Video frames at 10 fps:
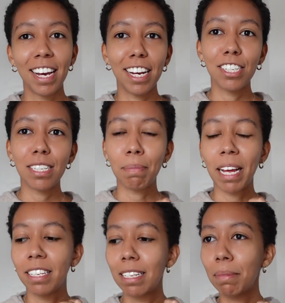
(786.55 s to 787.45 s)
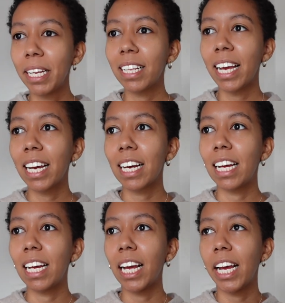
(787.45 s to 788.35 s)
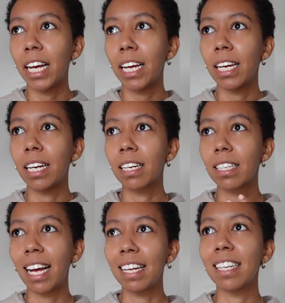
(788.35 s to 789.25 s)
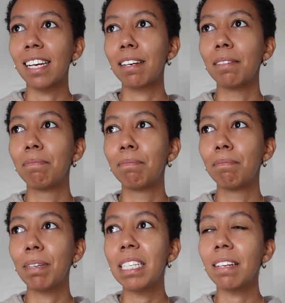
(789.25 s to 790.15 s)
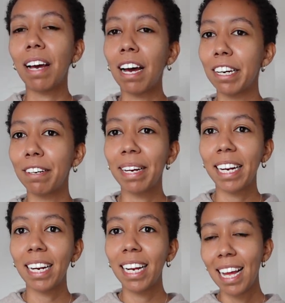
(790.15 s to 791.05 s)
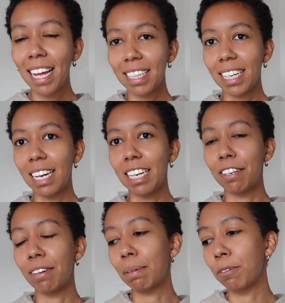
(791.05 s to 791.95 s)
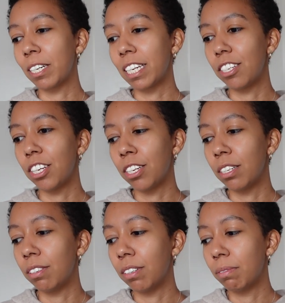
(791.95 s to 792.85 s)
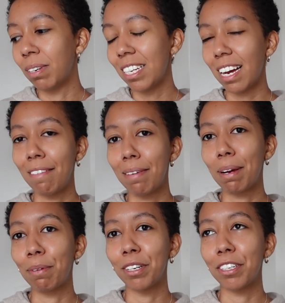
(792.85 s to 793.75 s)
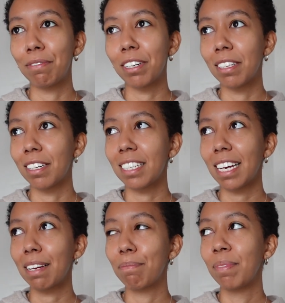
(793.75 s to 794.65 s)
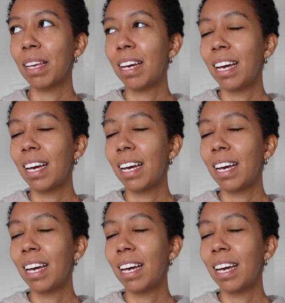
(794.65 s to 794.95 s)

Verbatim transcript: It just depends. Something like a classic piece of outerwear that I know I'm going to want to have in my wardrobe for a long time